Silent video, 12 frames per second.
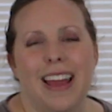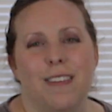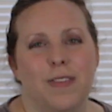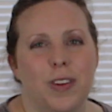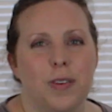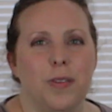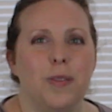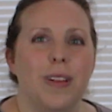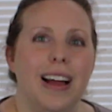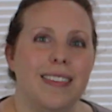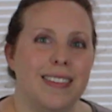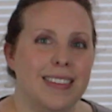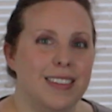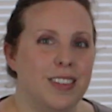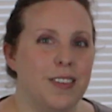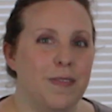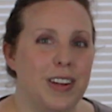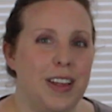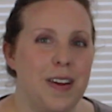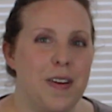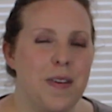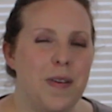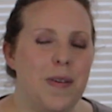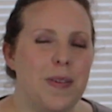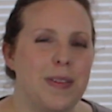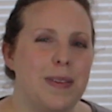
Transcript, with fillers: If you like this video,